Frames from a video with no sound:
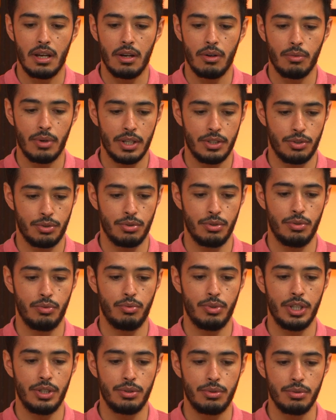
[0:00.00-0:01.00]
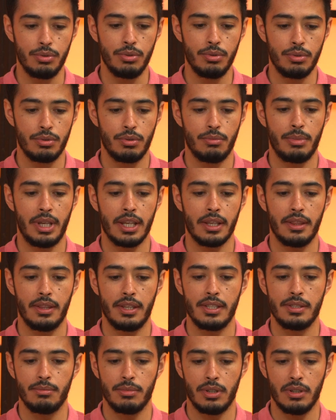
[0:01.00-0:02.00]
what should we do to
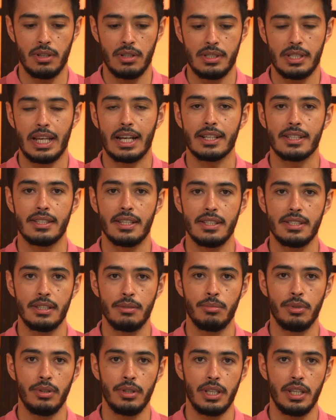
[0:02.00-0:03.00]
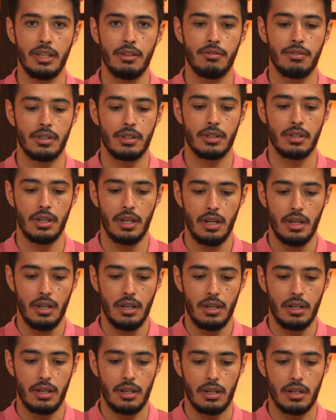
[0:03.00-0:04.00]
make these models accessible even
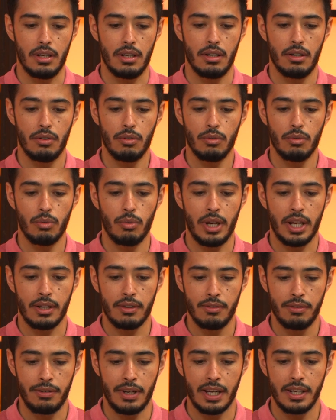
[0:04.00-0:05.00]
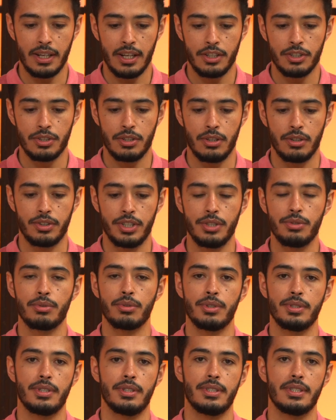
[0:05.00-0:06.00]
when financial
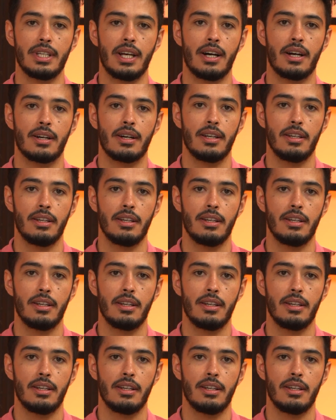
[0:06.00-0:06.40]
resources are